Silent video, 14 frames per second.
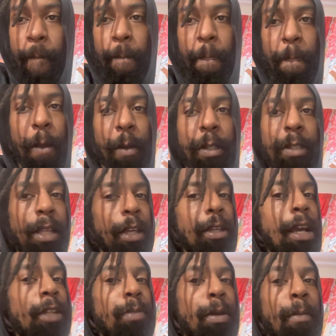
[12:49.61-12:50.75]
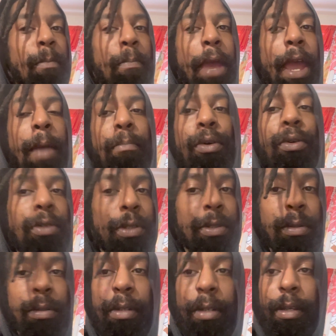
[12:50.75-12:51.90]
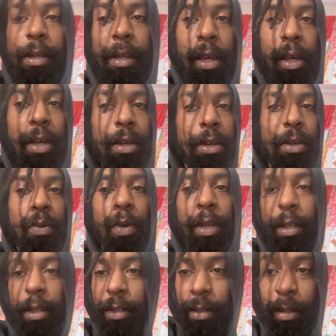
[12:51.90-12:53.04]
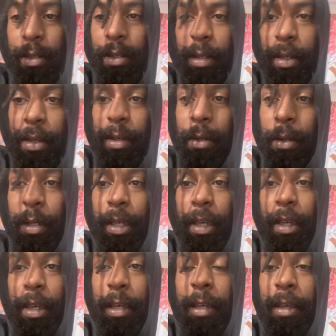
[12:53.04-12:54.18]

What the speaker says: He's like, you guys been bamboozled, hoodwinked, okay?